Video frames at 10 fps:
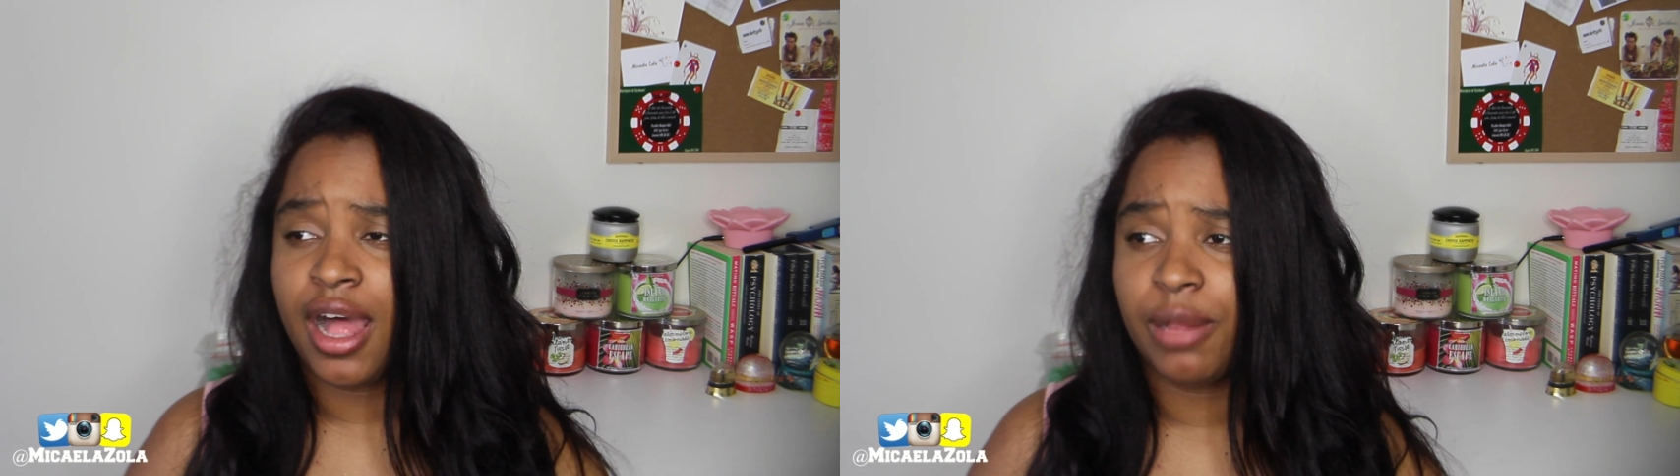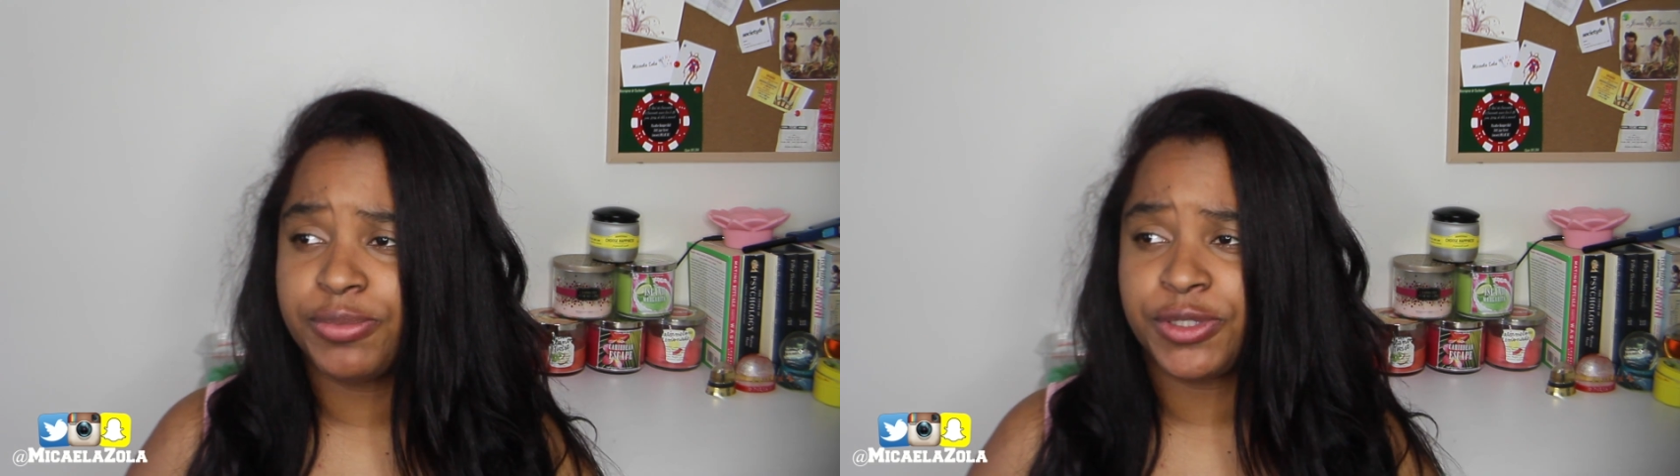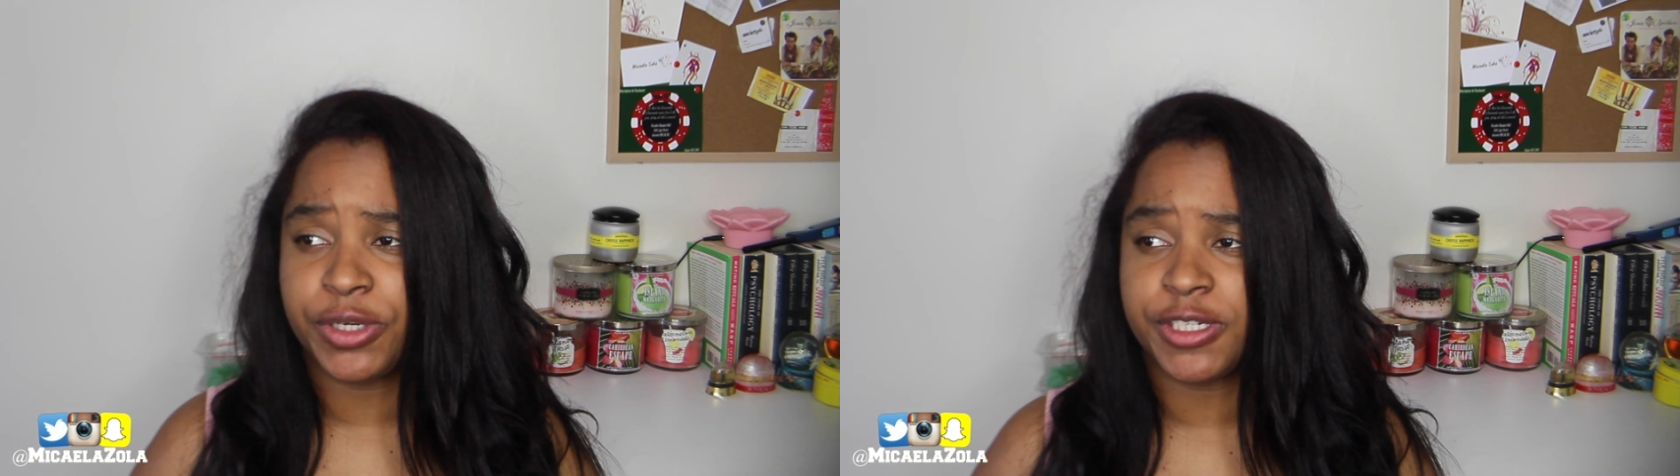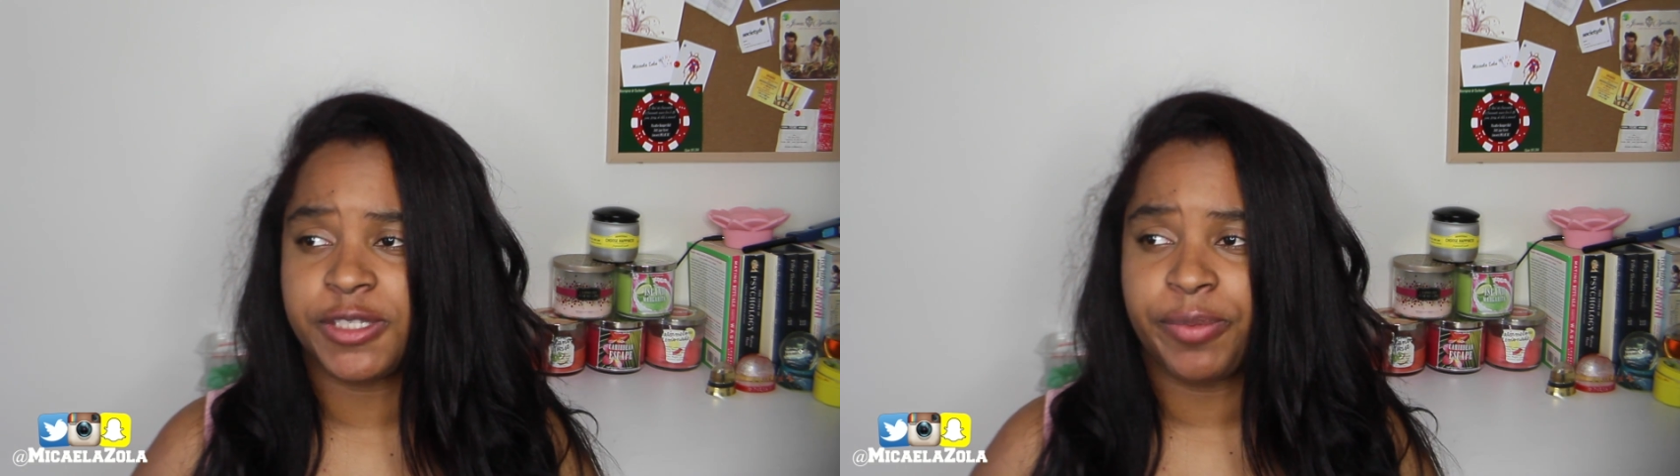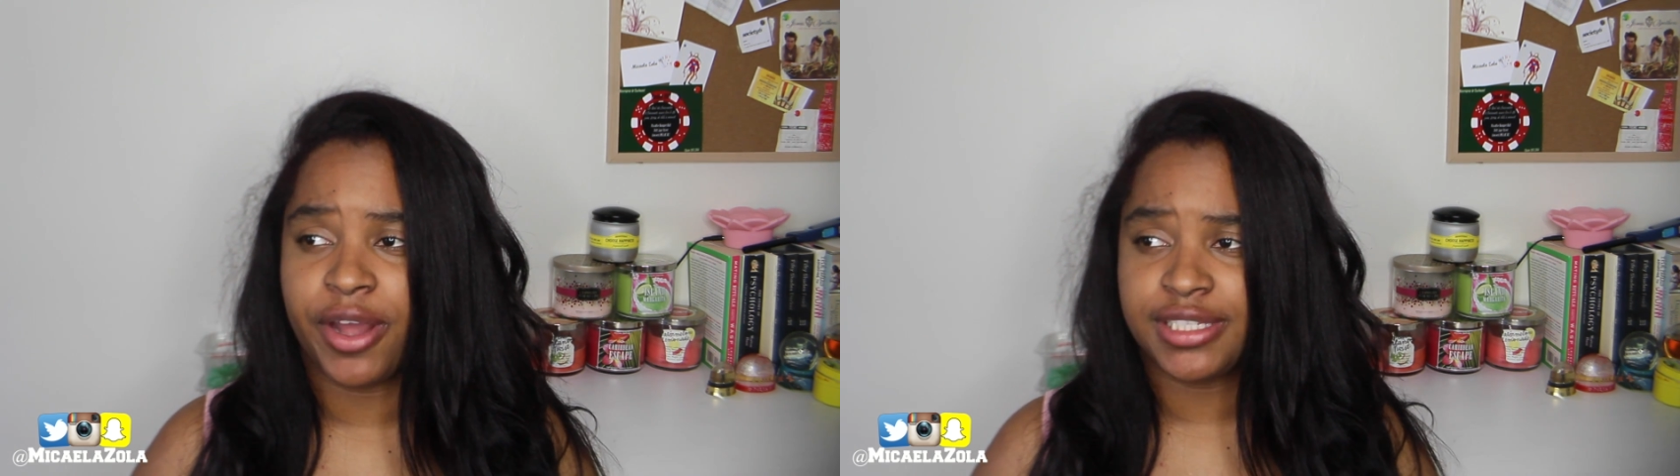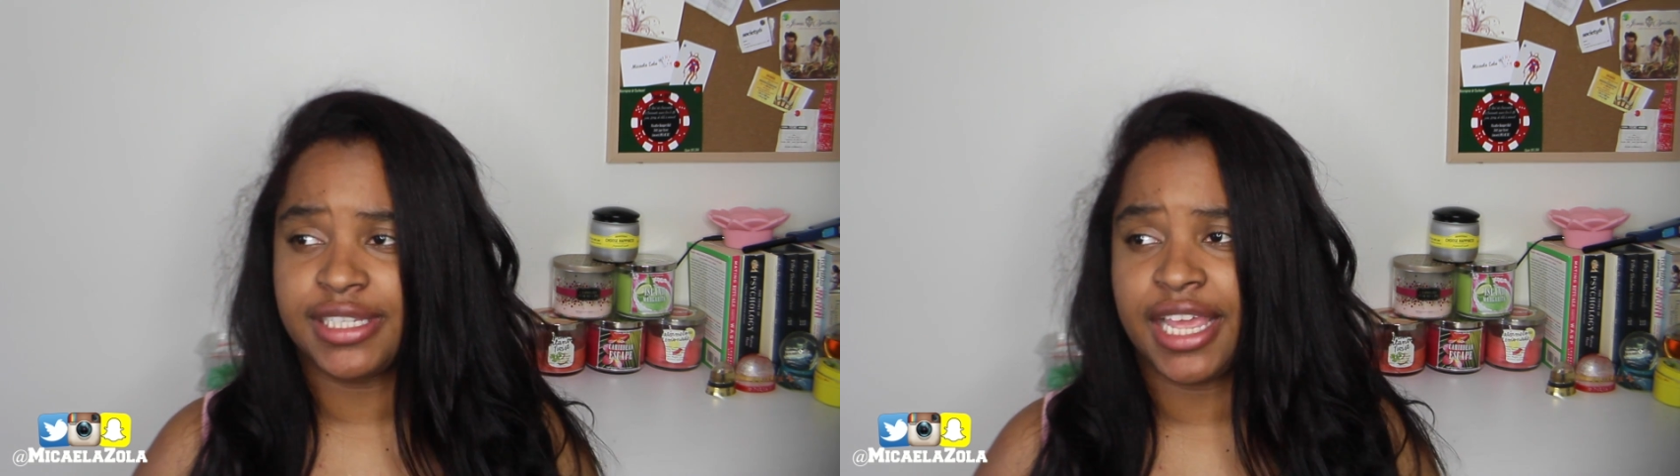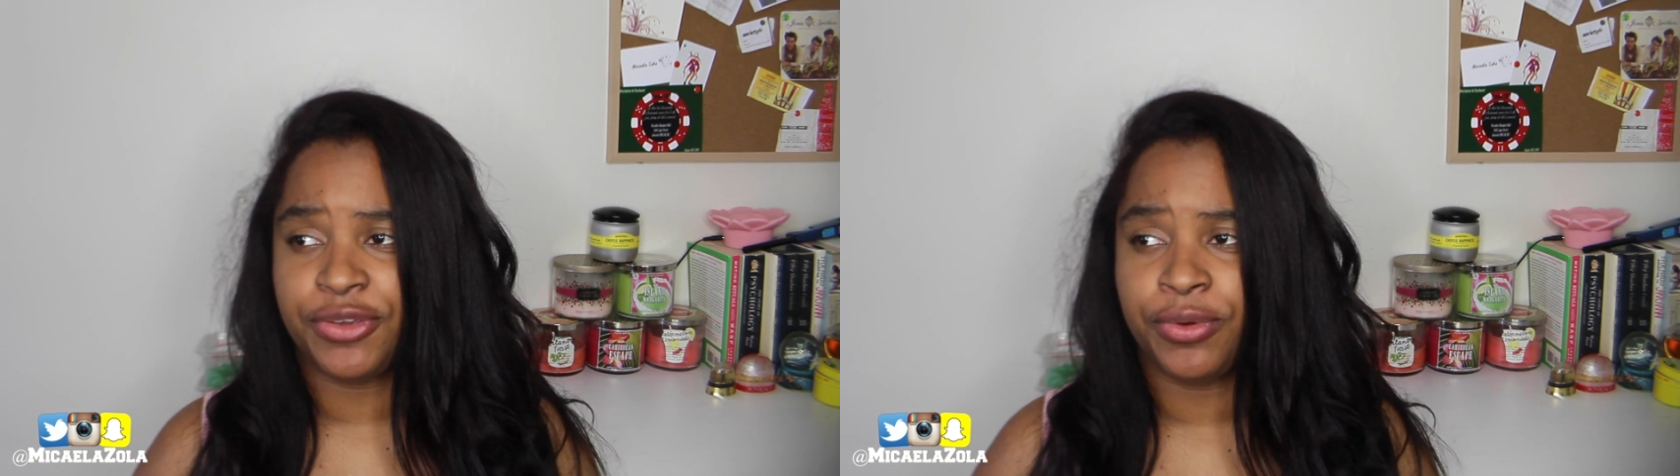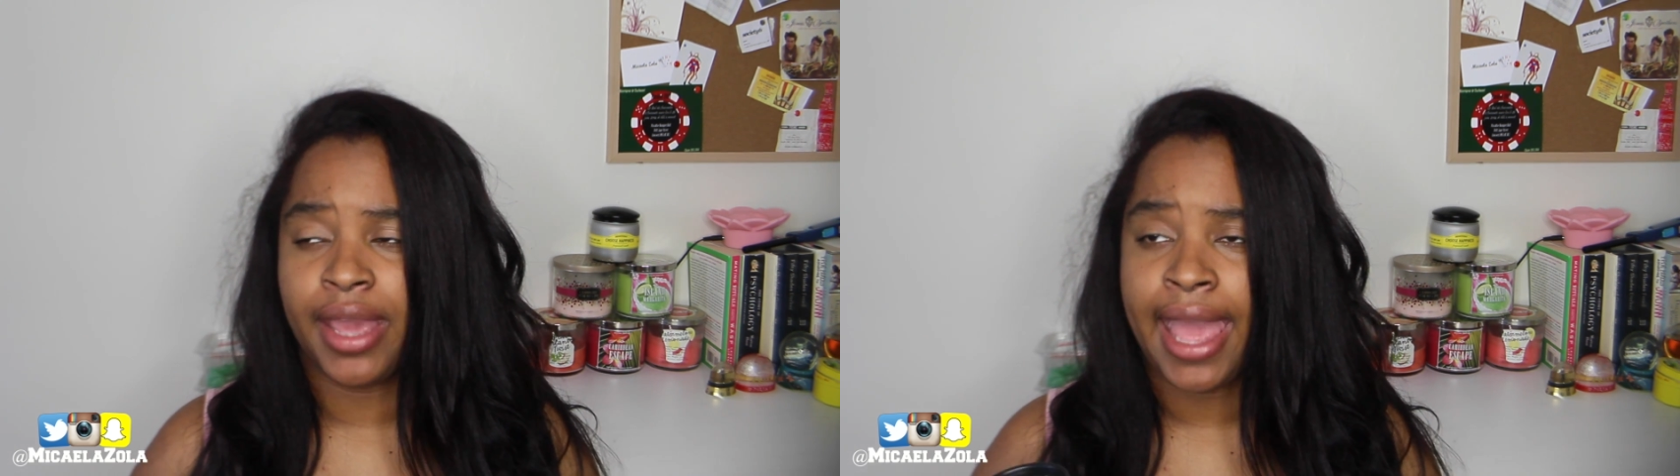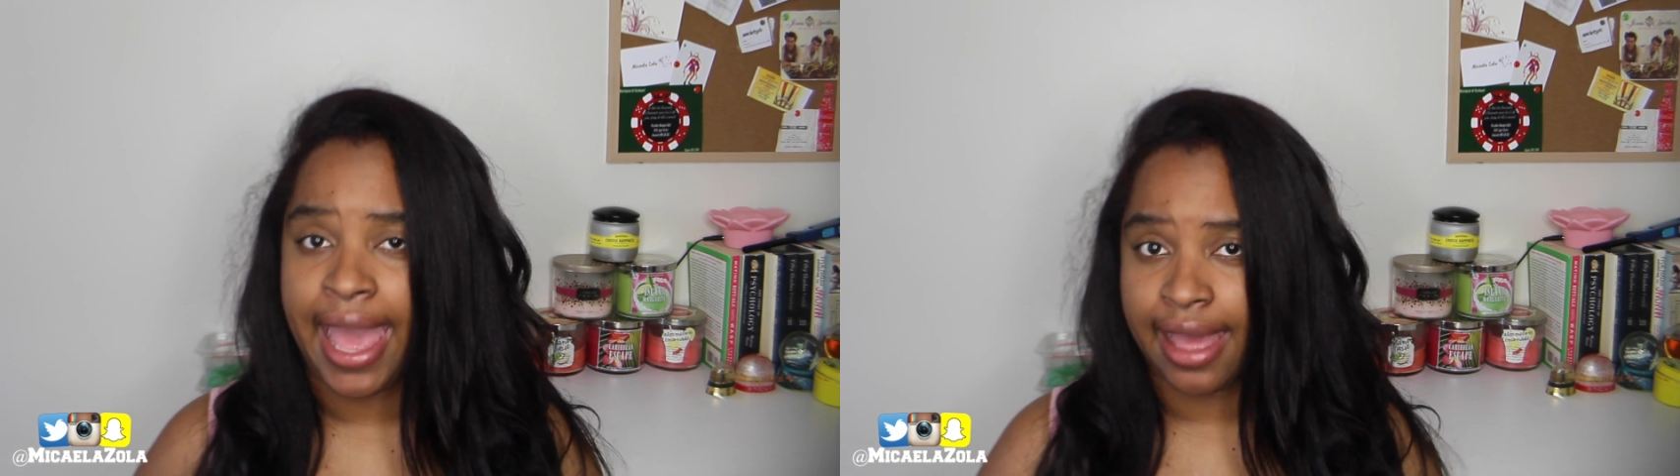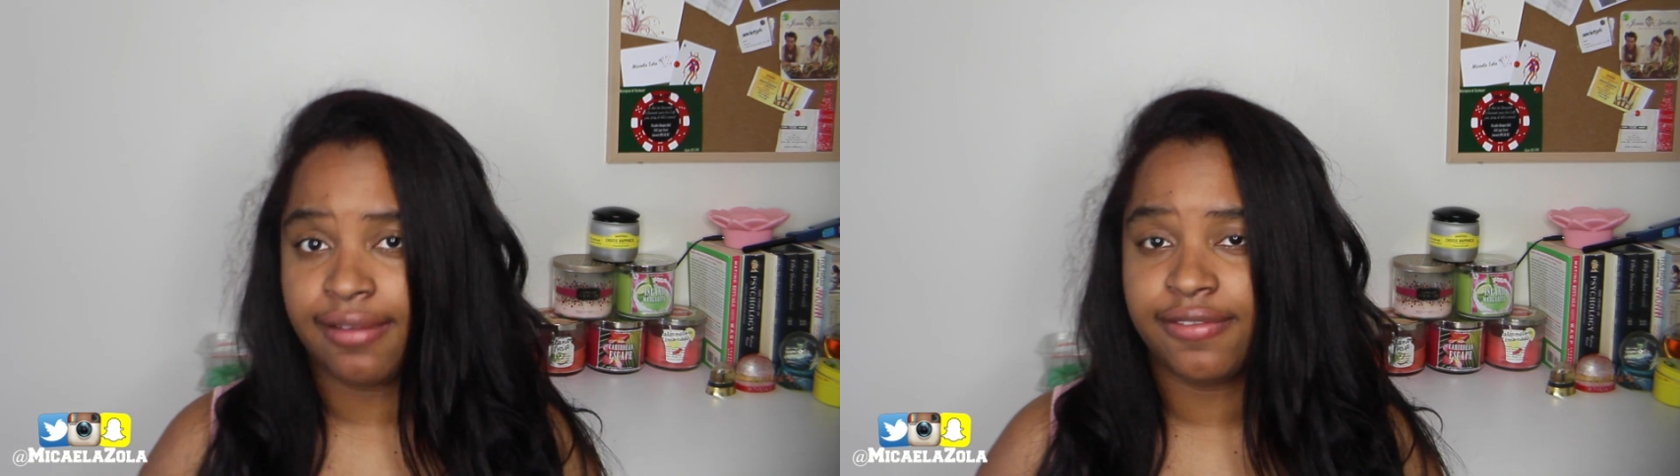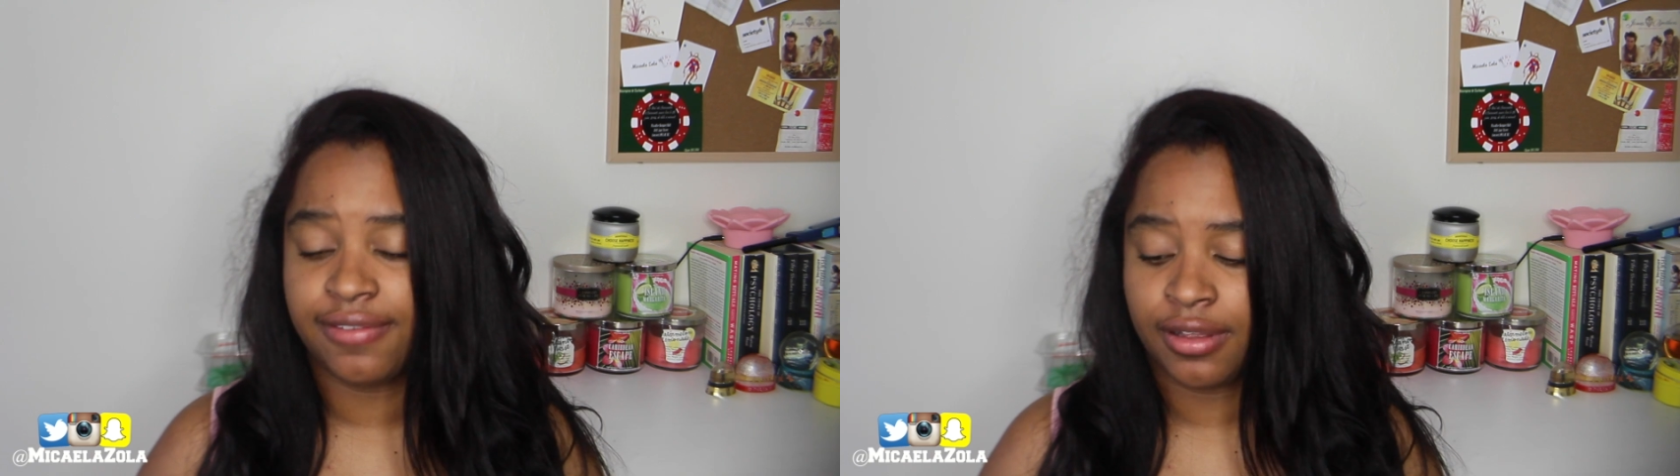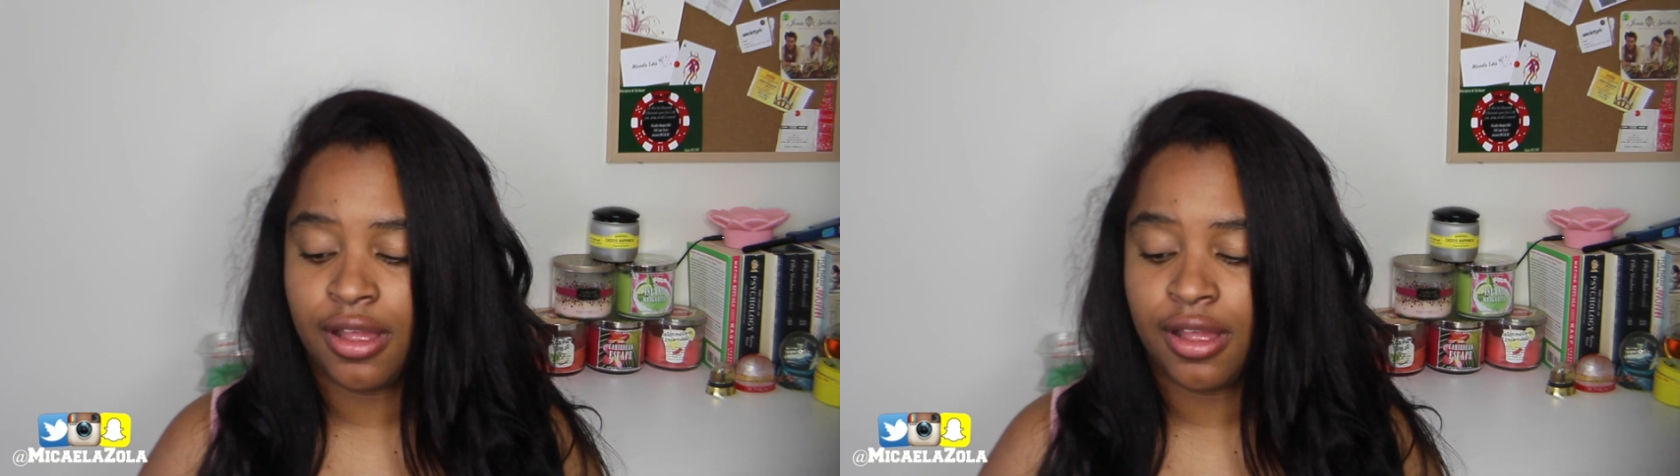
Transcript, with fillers: help certain spots that you have